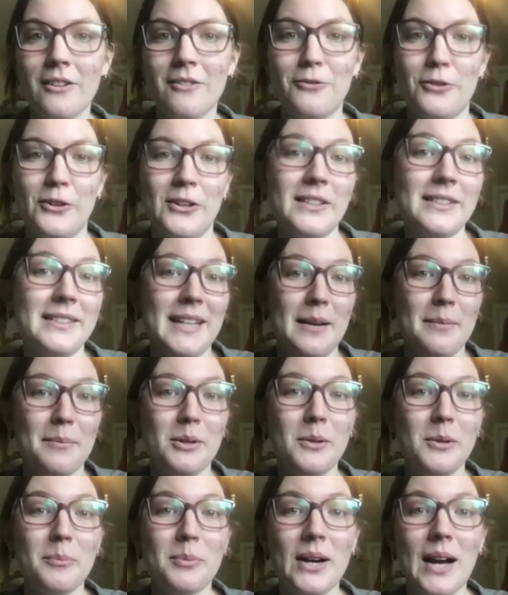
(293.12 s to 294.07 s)
For
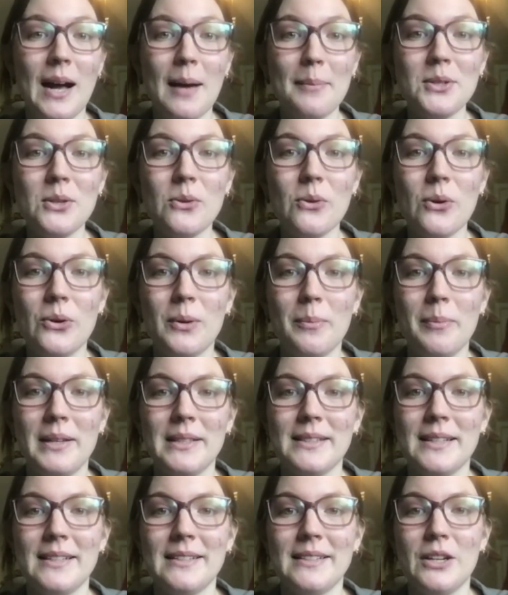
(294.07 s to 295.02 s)
example, perhaps you own a
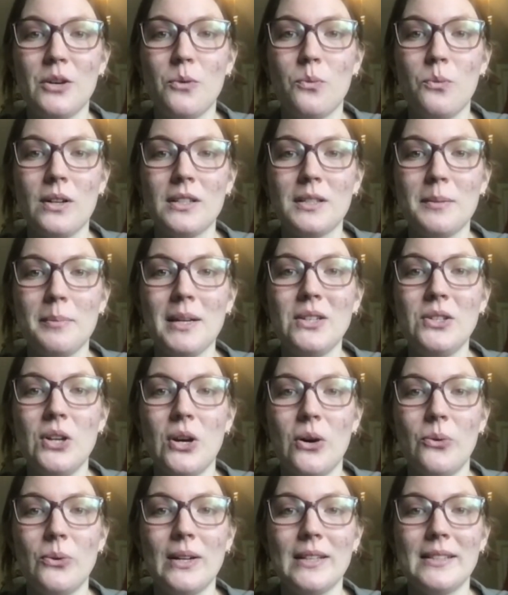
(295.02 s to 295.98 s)
business and you want to be
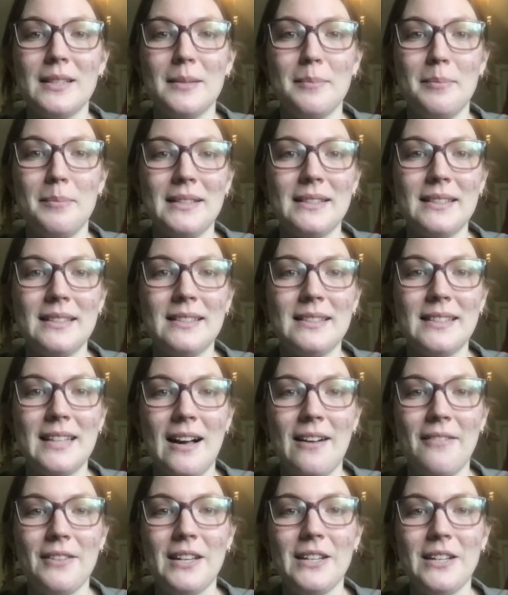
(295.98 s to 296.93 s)
known as the business
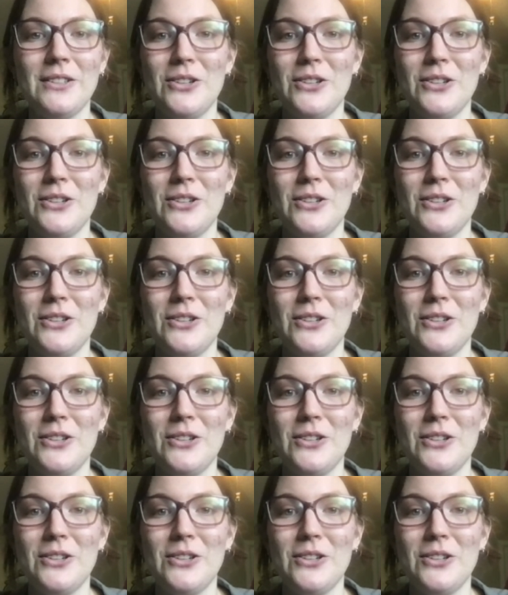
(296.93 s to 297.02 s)
savvy,